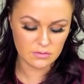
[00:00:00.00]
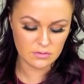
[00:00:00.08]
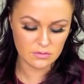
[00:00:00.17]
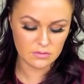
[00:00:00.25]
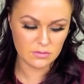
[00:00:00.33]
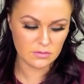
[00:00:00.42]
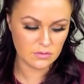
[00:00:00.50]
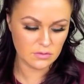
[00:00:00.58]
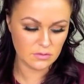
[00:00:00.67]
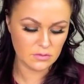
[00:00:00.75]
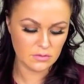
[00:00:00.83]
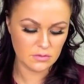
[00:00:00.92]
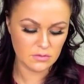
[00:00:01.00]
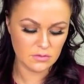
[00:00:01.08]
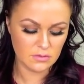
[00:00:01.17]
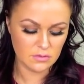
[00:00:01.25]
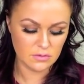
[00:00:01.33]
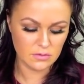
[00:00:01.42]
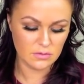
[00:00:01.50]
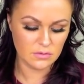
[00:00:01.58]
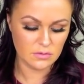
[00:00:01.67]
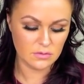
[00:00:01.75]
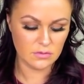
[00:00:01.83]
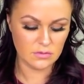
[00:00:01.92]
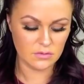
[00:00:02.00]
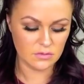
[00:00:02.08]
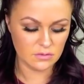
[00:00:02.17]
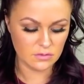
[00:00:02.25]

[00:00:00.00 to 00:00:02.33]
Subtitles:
[no speech]